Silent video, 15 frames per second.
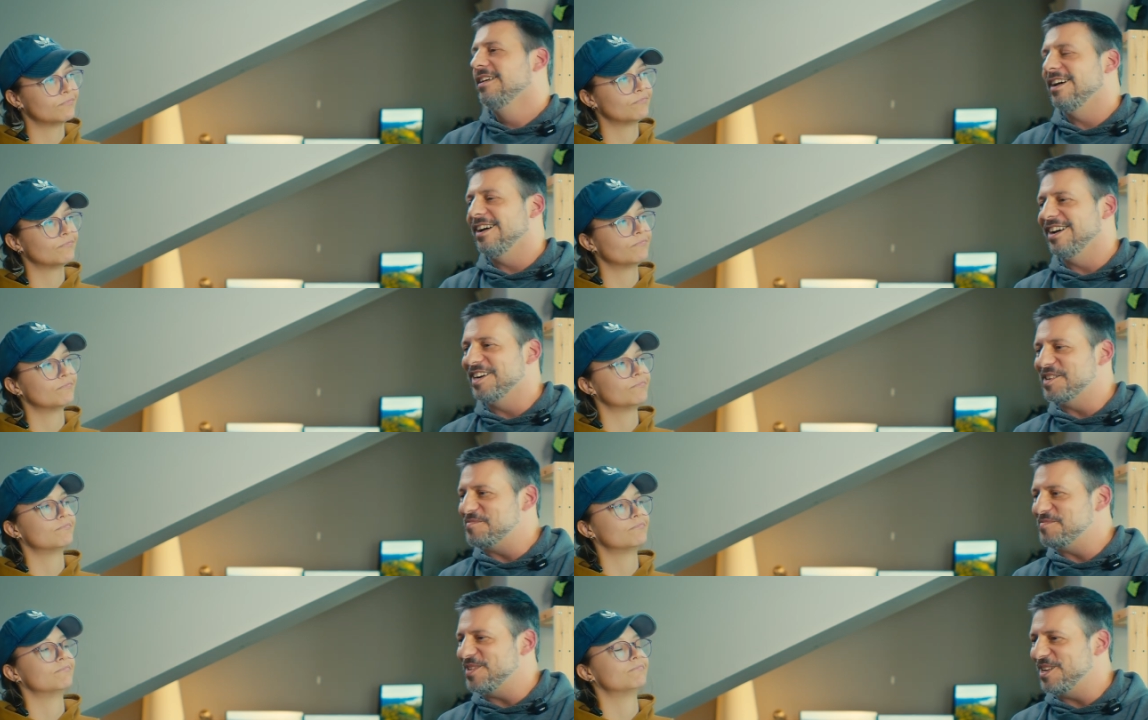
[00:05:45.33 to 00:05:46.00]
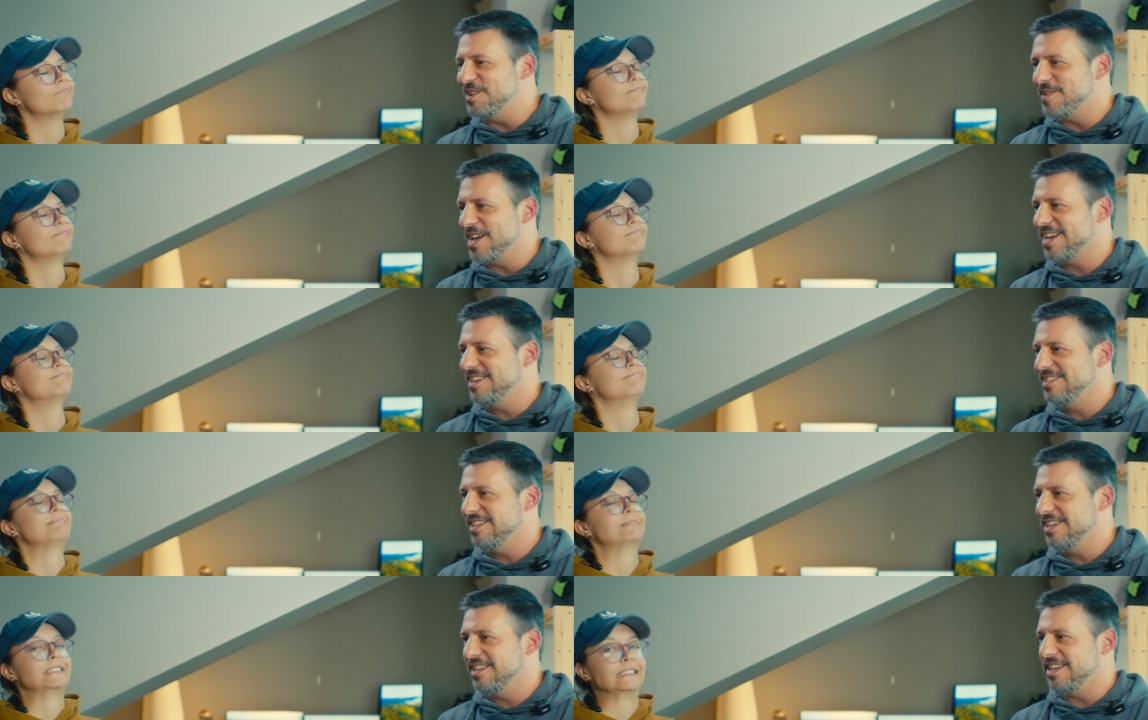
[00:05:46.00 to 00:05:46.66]
Speaker 1: Um, you know, I'm not going
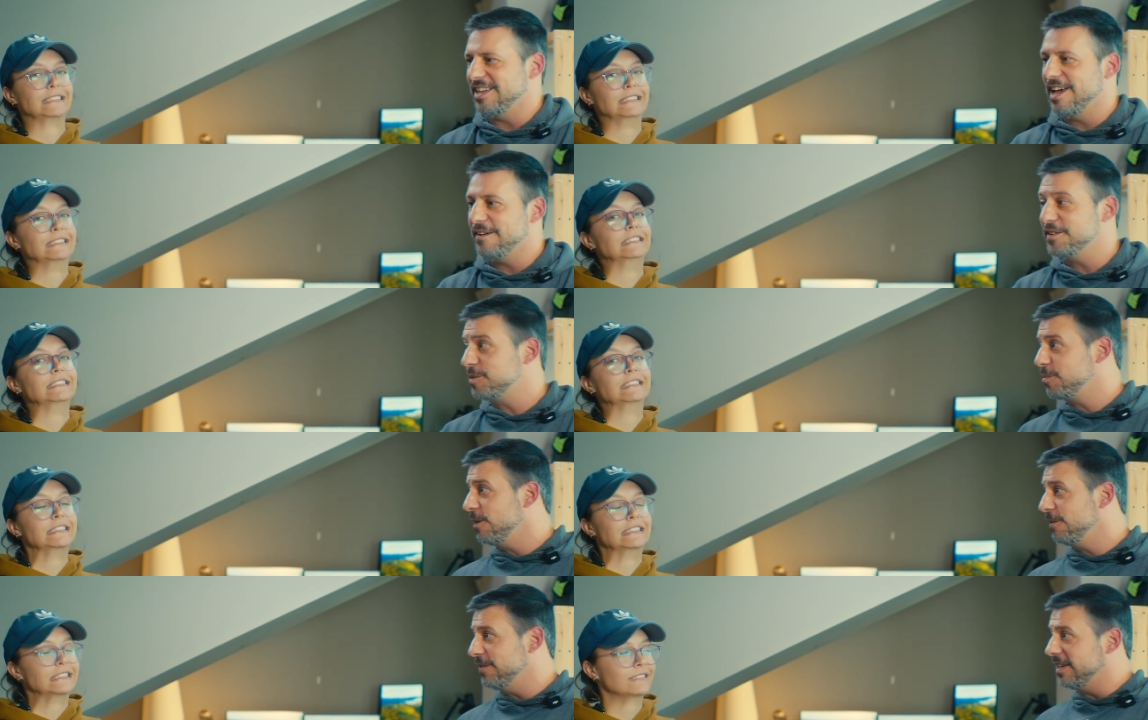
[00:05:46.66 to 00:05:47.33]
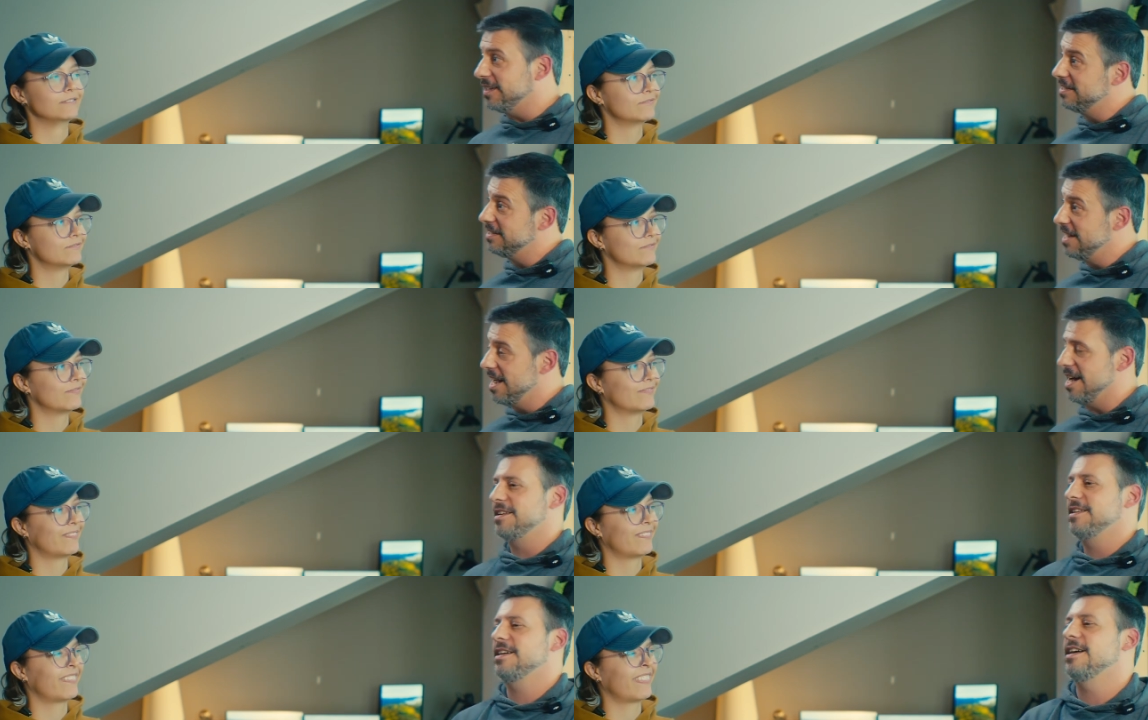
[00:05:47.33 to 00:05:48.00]
to say that life is perfect. It's
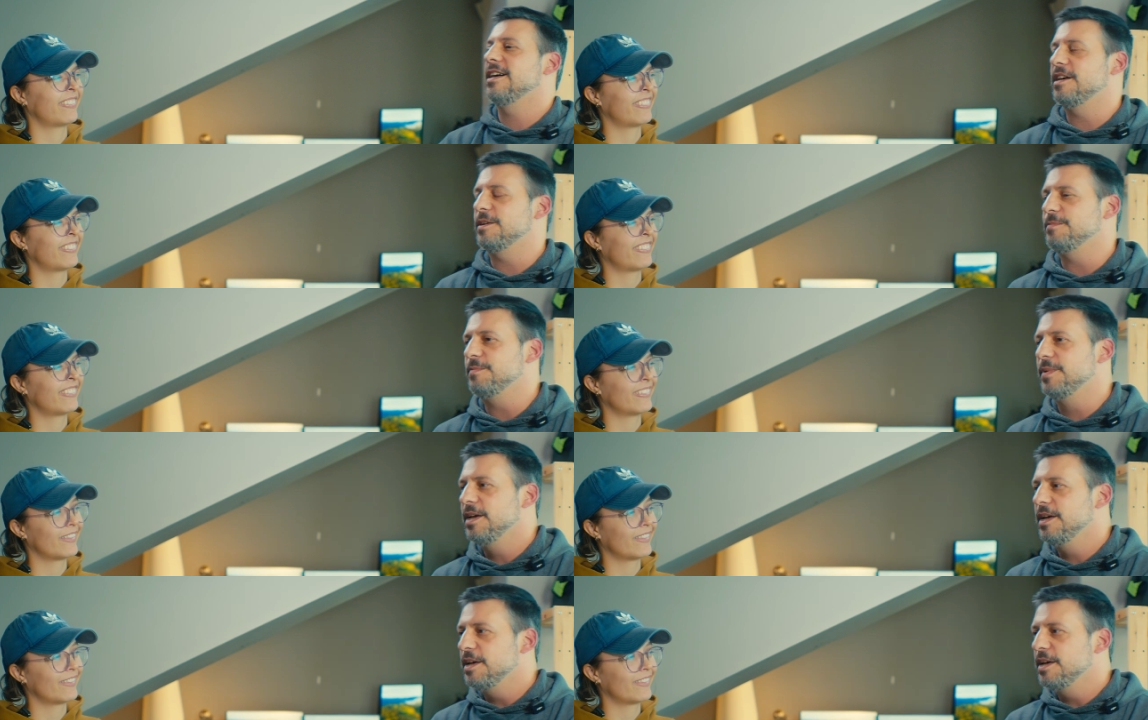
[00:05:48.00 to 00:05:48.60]
not. Um,